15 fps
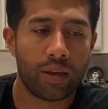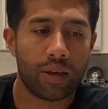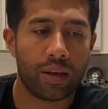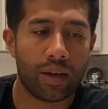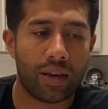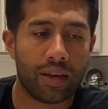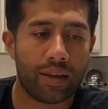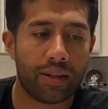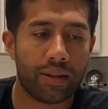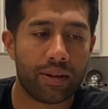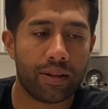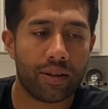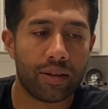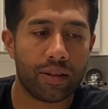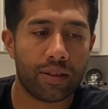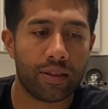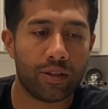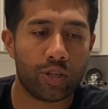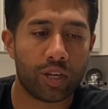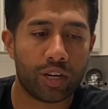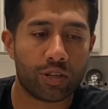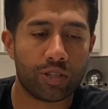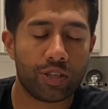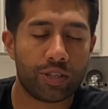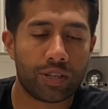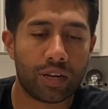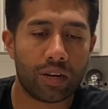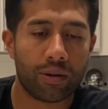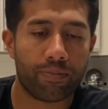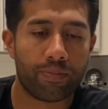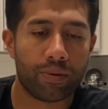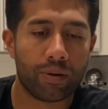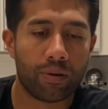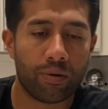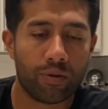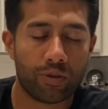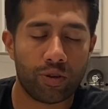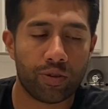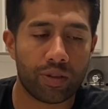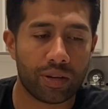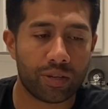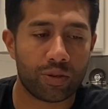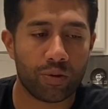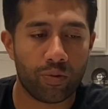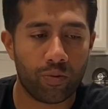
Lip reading: And the JRZ setup, two things.